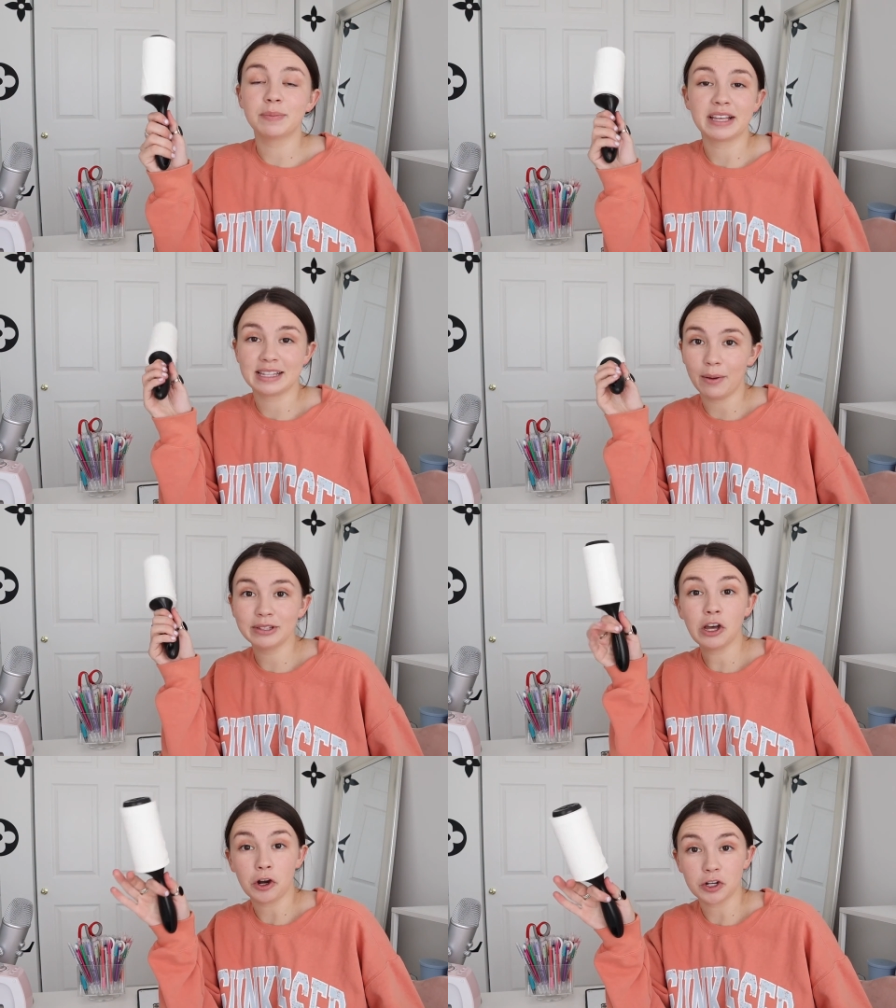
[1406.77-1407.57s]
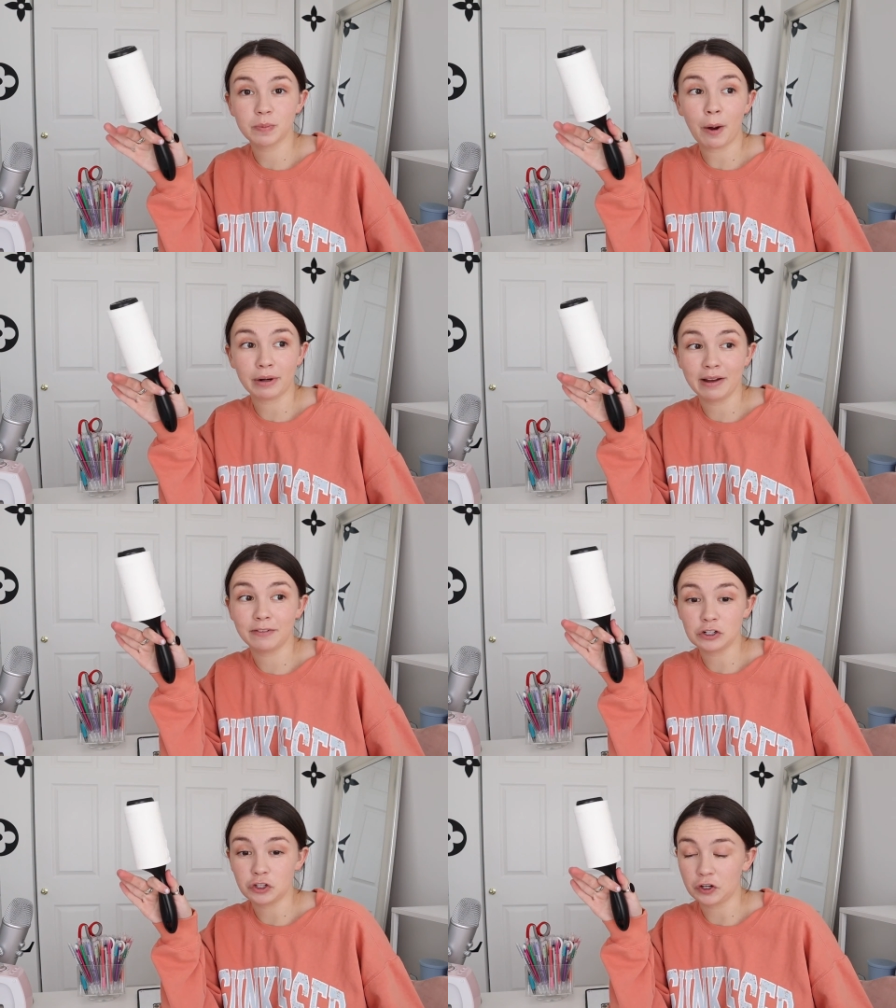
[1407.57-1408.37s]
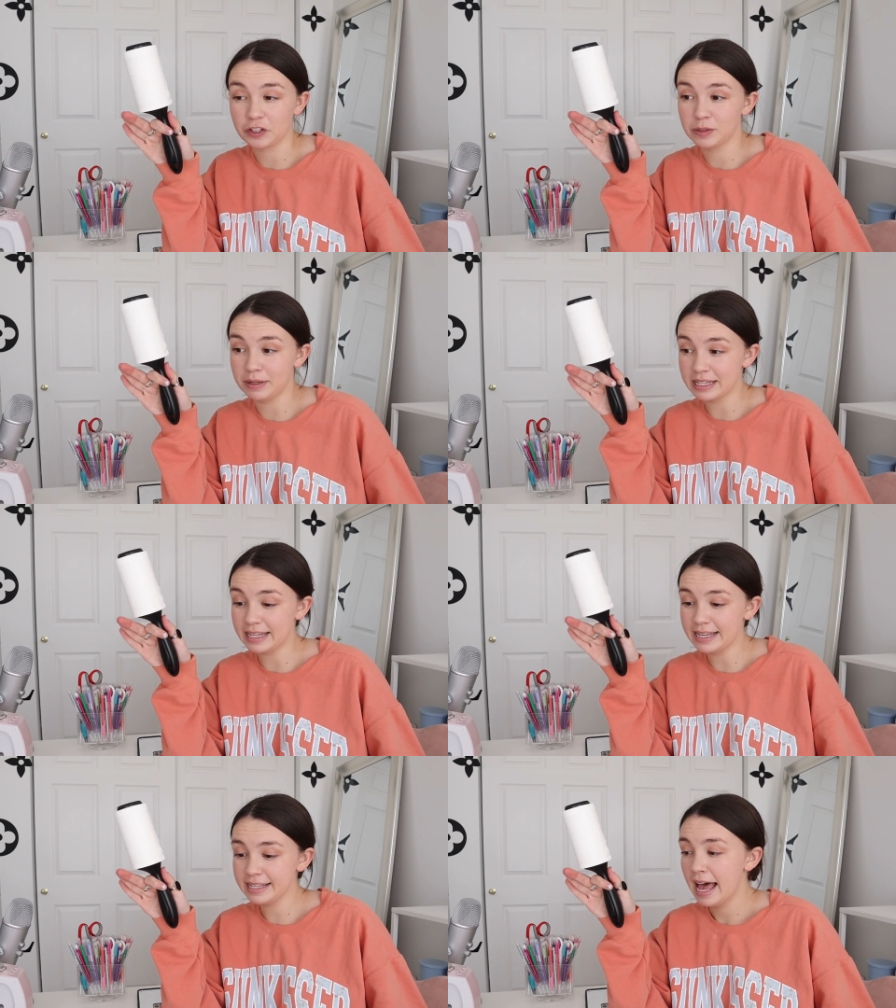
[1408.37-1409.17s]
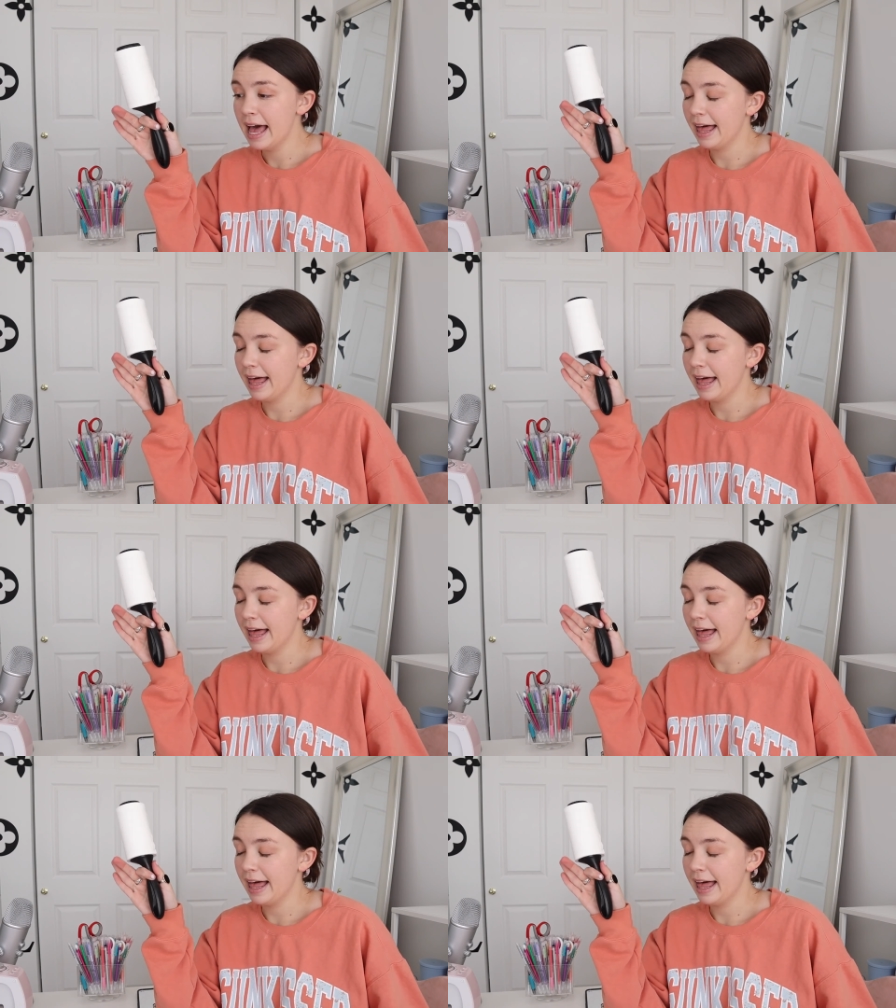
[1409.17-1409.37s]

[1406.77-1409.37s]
because that was the hardest part when I first started this business.